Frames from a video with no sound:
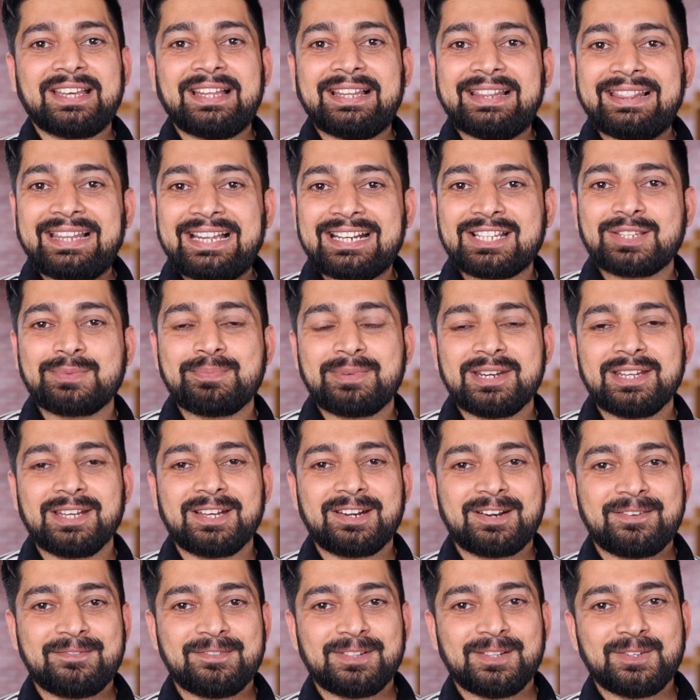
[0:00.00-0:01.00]
Let's bring
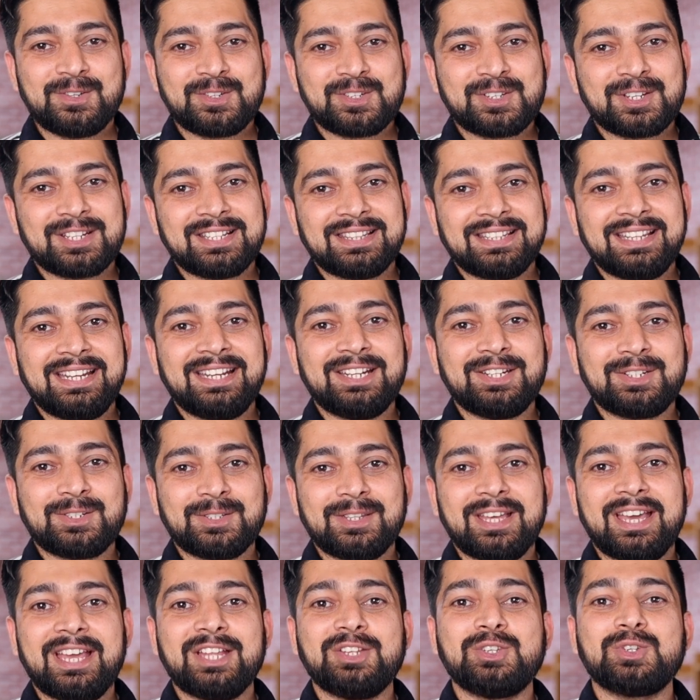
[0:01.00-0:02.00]
a revolution into
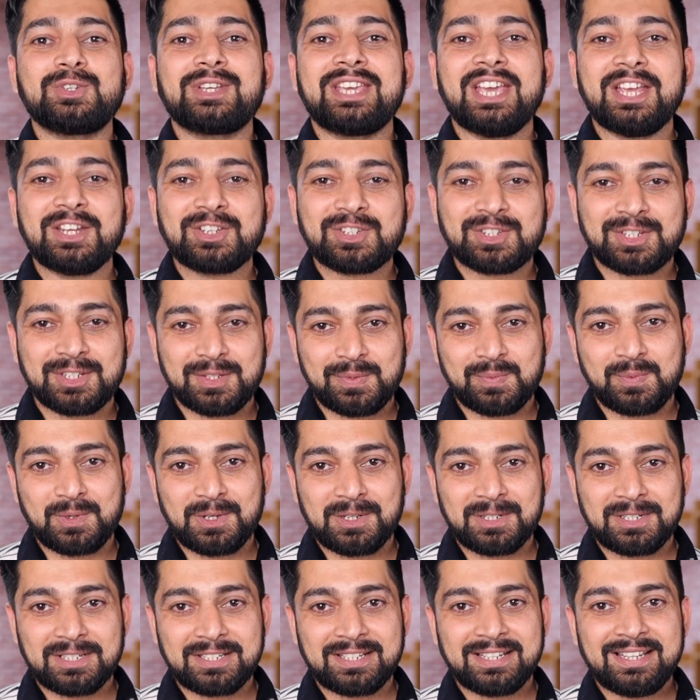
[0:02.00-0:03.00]
the education
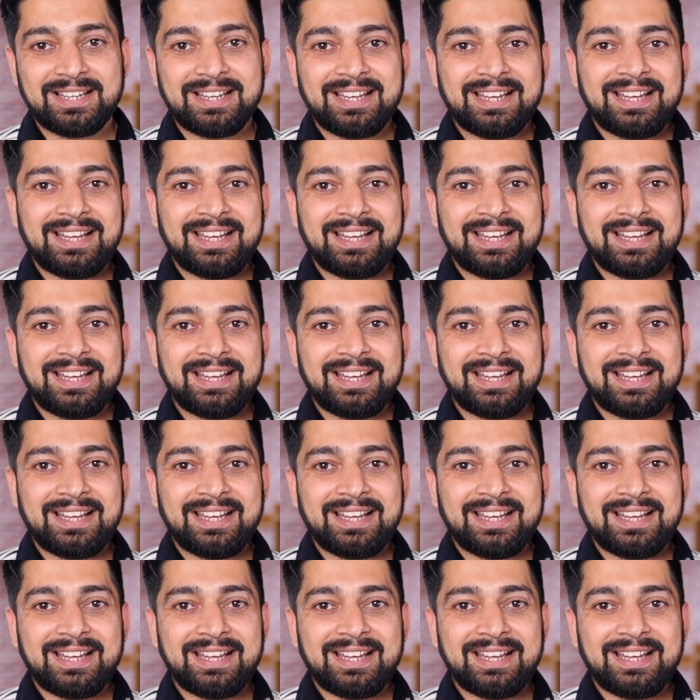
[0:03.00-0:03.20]
world.